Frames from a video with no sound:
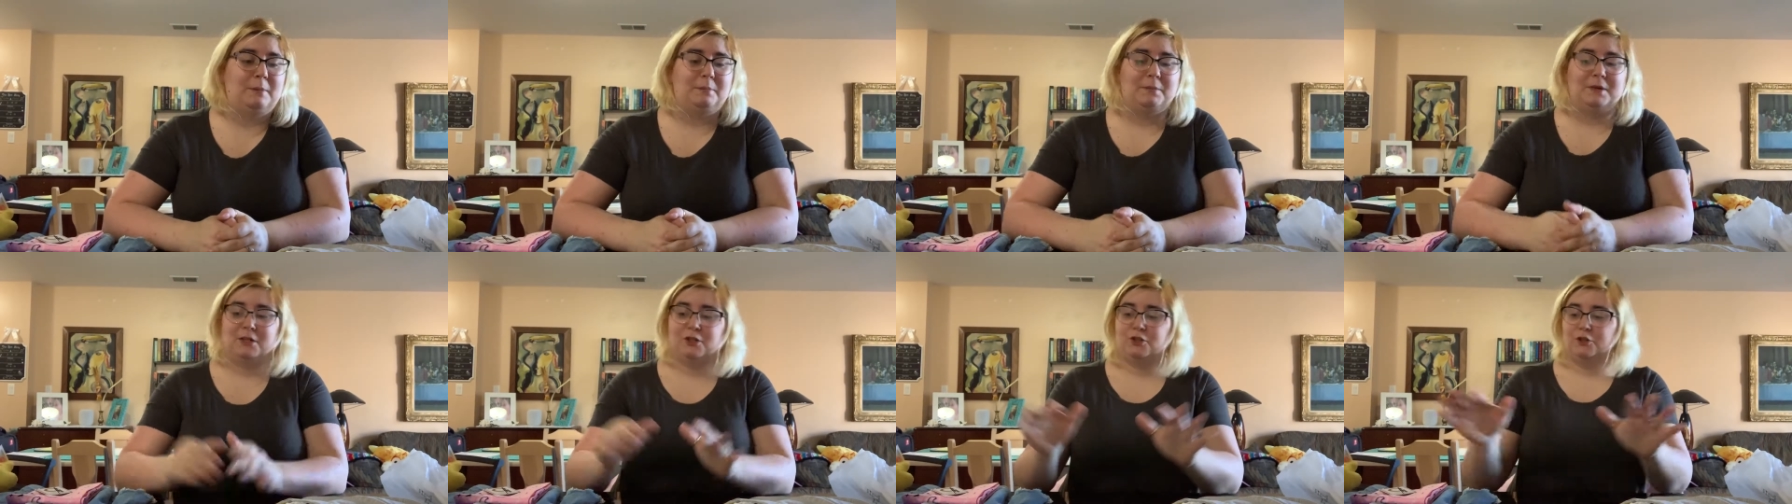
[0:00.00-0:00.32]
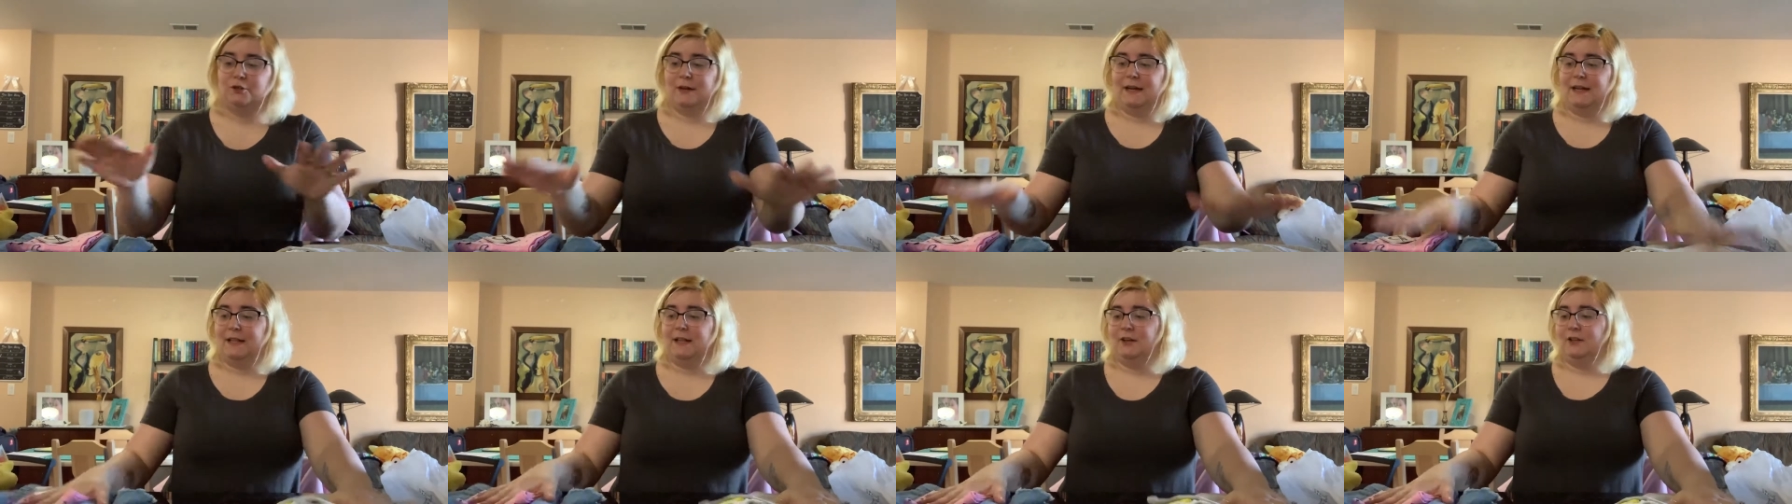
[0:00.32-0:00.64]
I'm going to
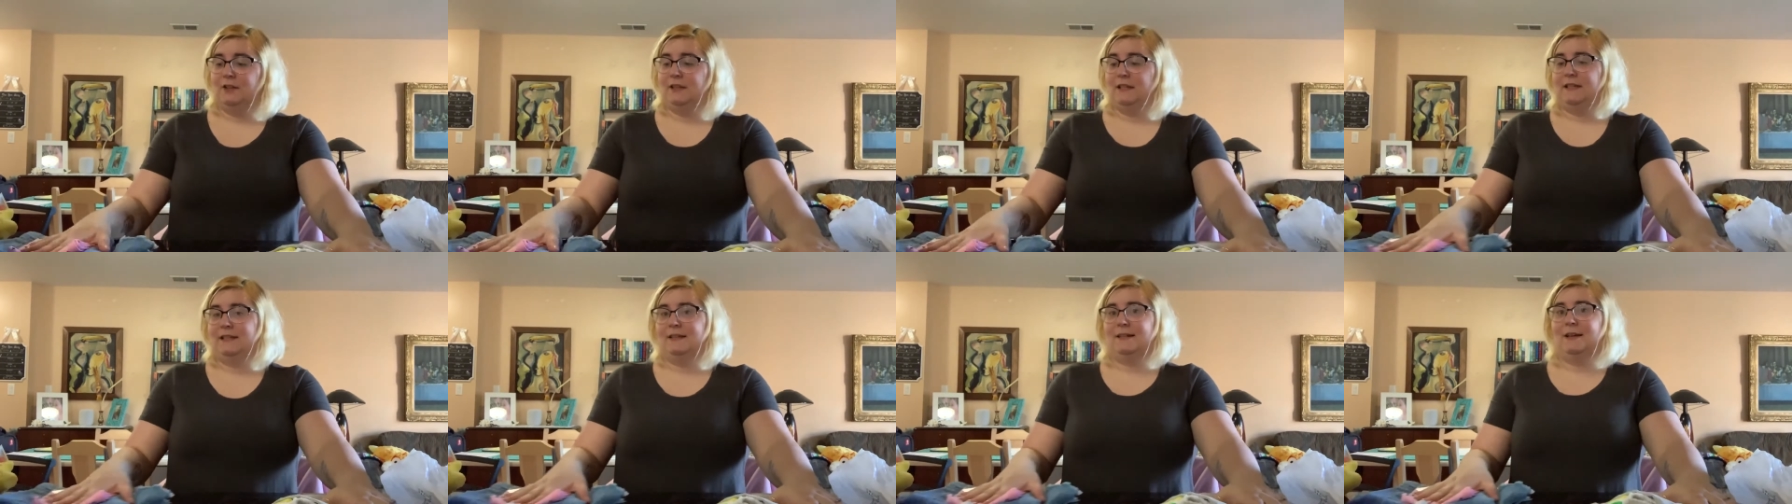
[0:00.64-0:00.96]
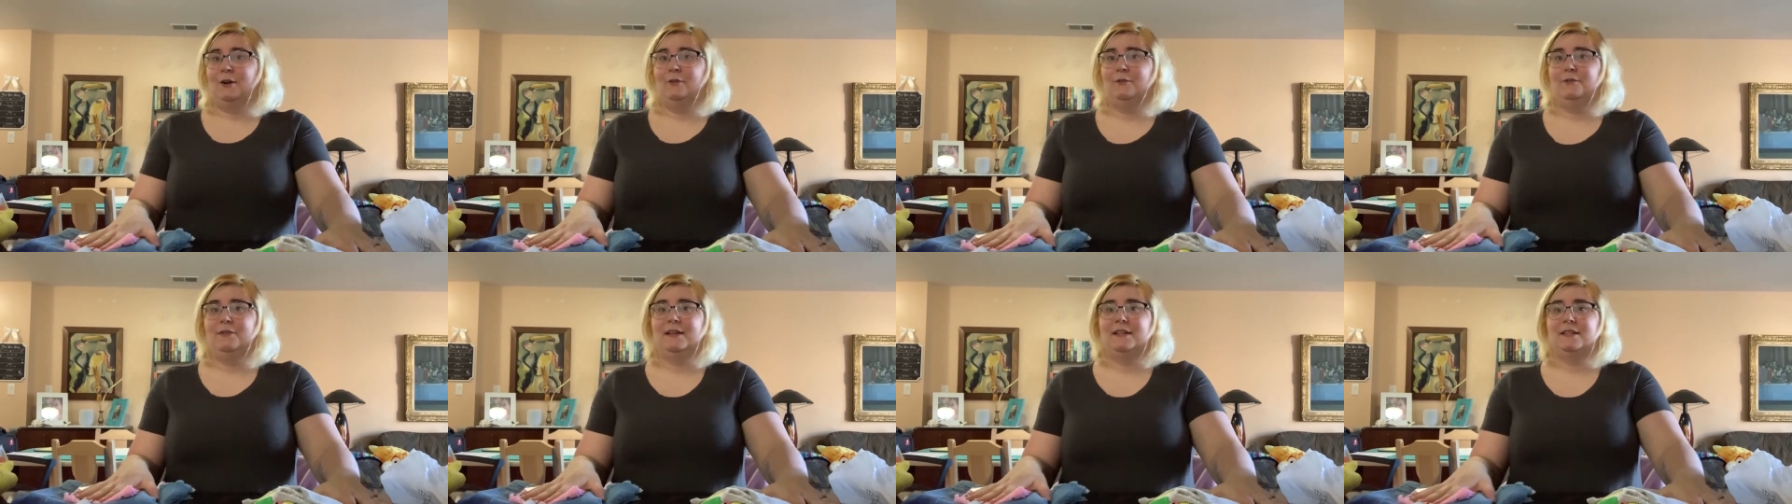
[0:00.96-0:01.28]
try on these
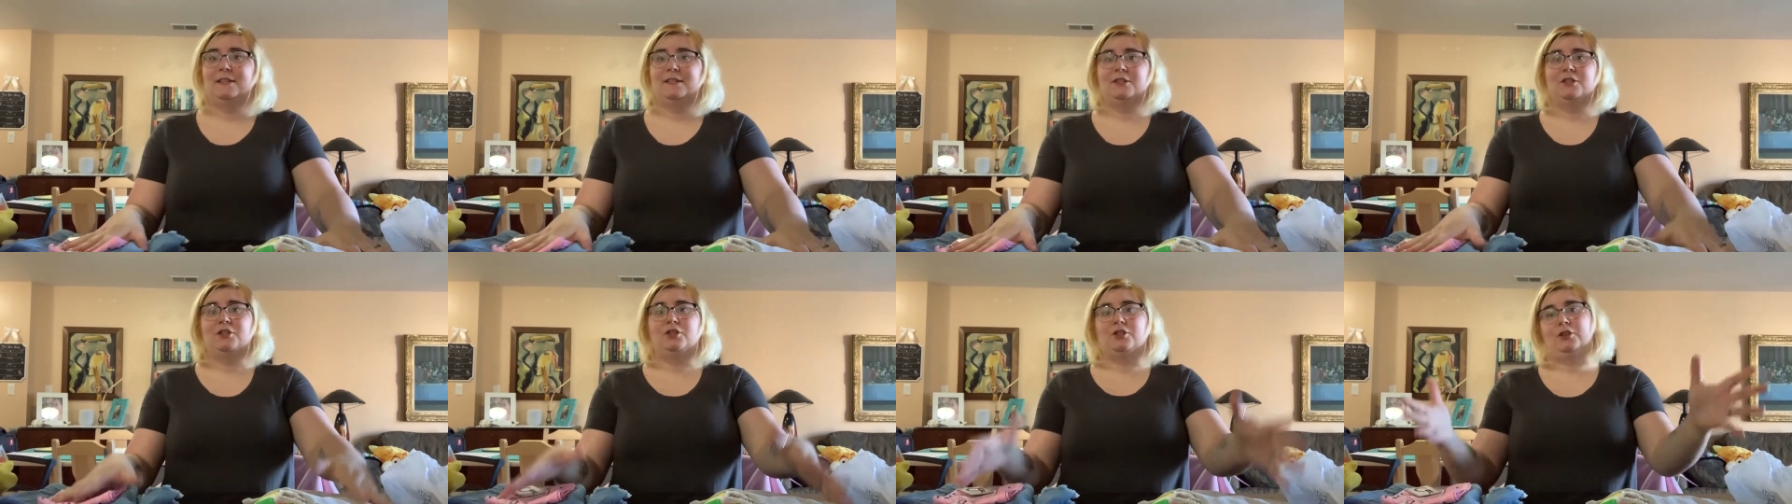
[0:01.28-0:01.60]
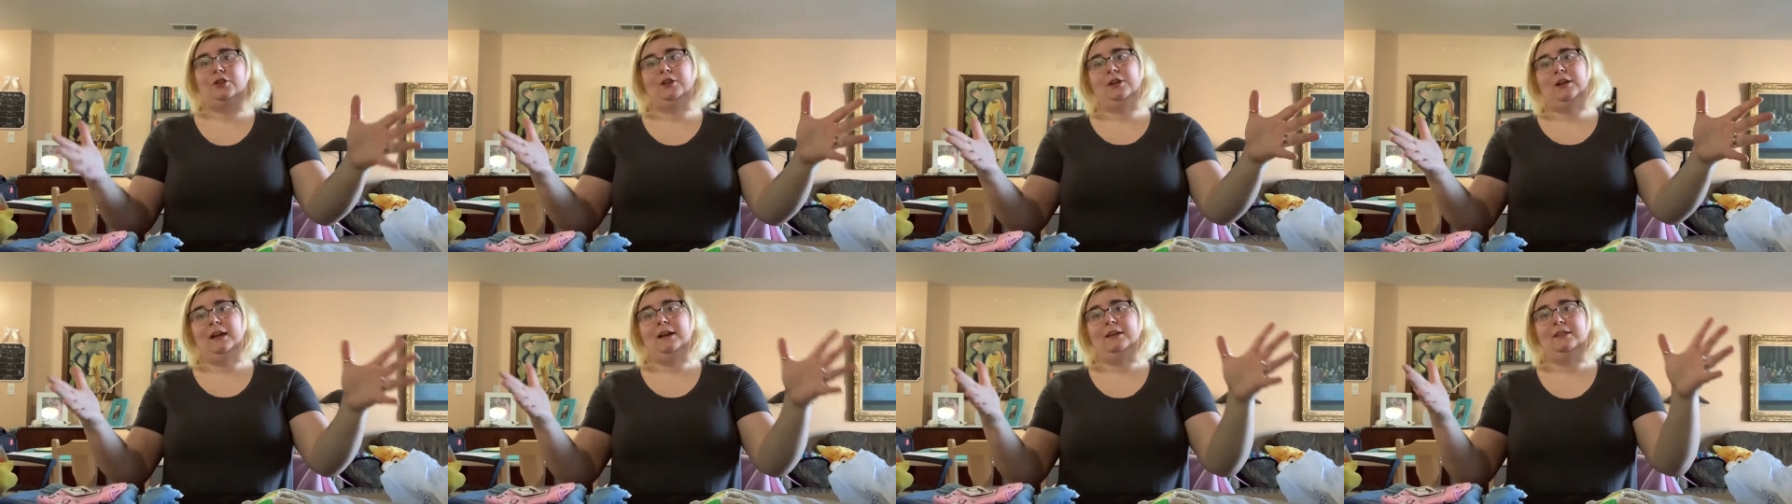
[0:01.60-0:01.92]
outfits and show
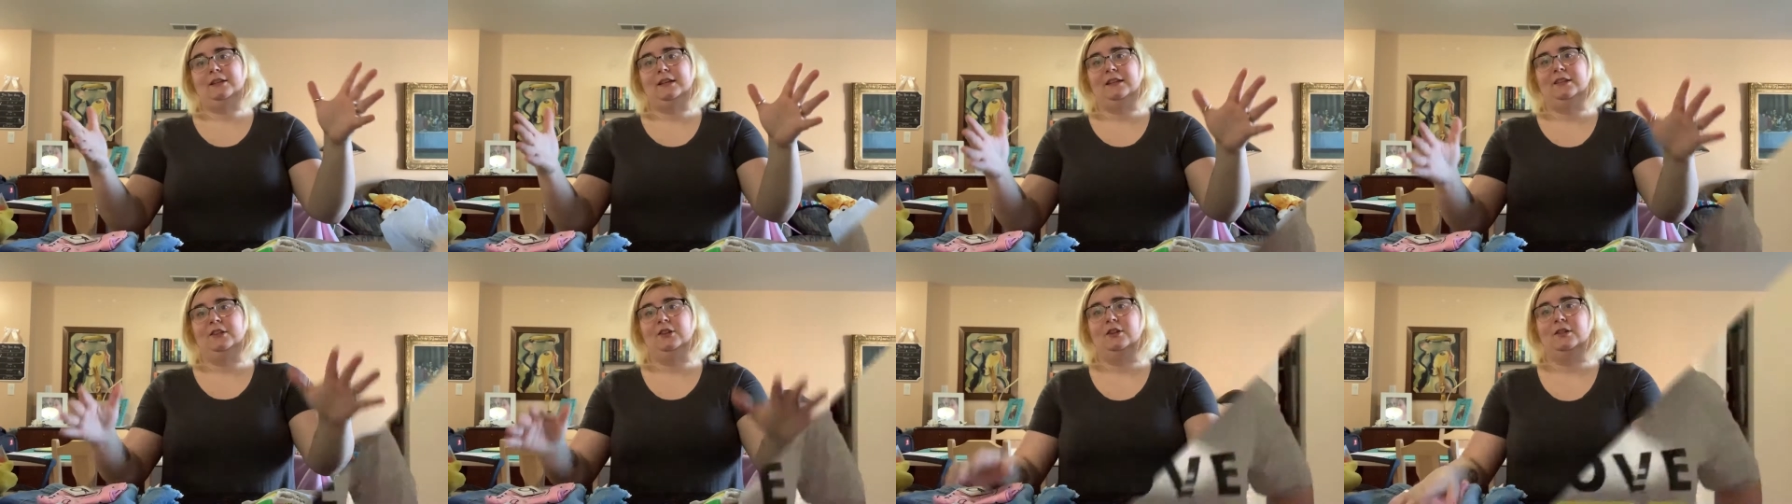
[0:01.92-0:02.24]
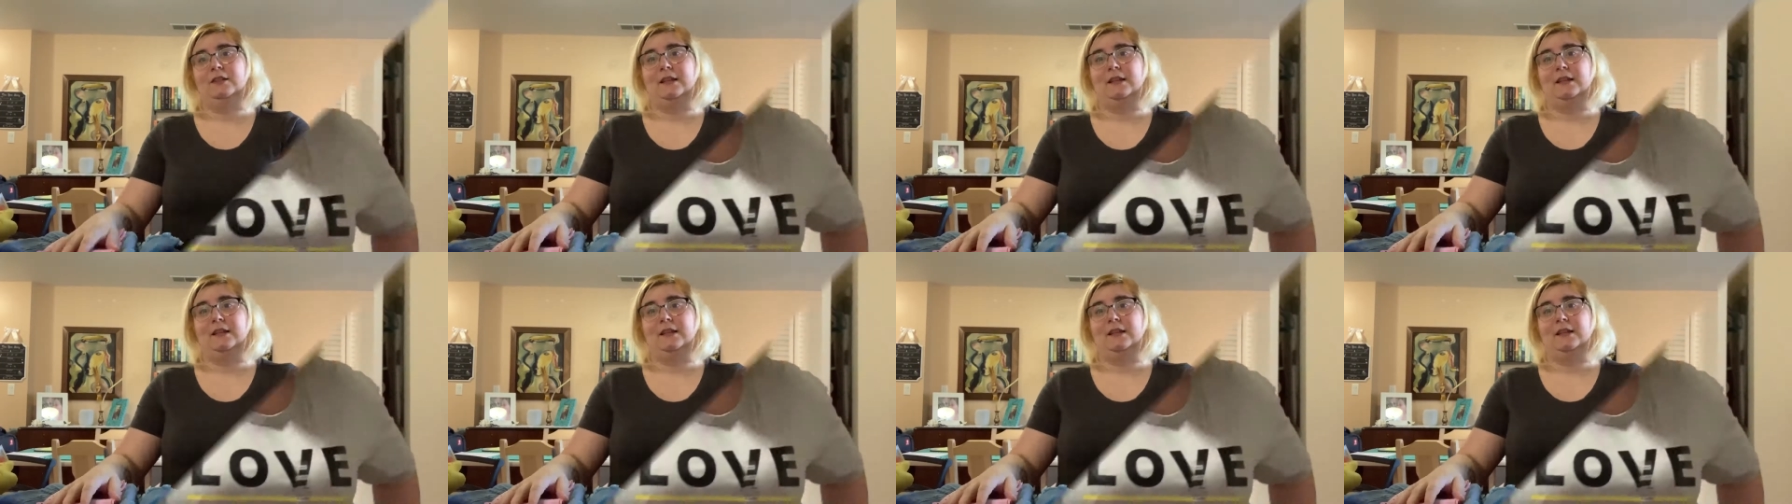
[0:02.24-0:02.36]
you how they look